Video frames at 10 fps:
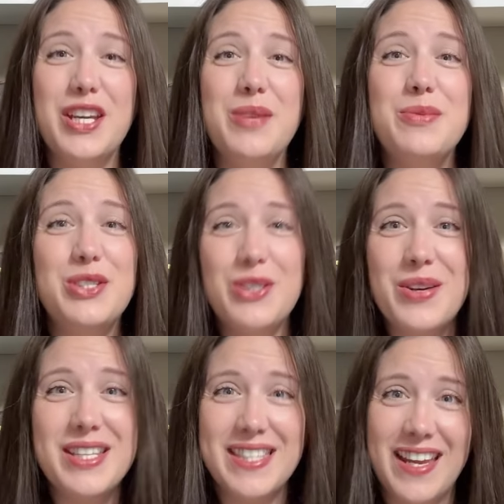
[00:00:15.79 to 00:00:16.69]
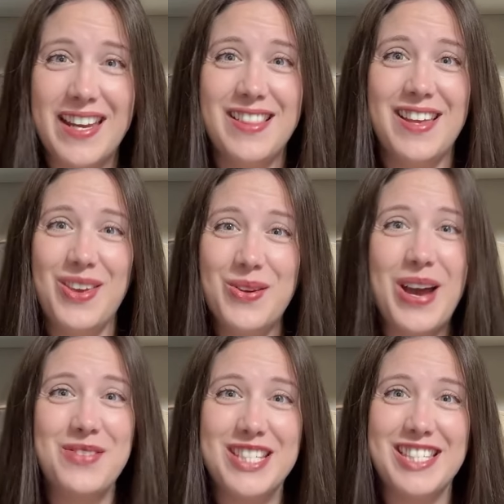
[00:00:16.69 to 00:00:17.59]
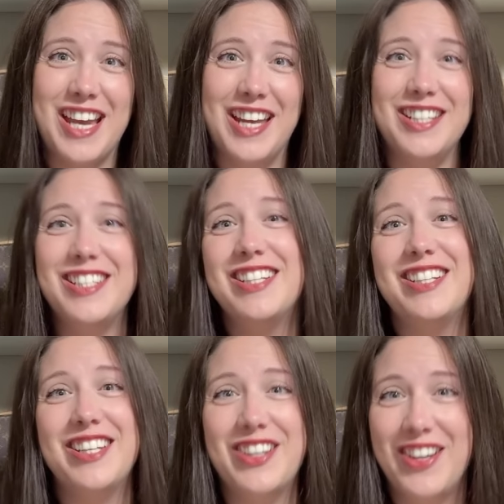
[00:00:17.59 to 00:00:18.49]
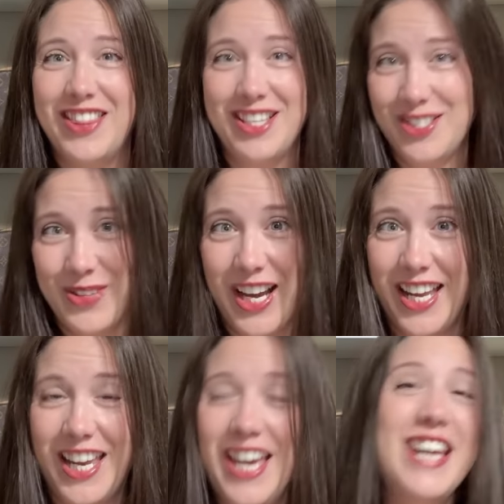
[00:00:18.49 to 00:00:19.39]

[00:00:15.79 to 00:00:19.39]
I am so excited that you have decided to click on this one.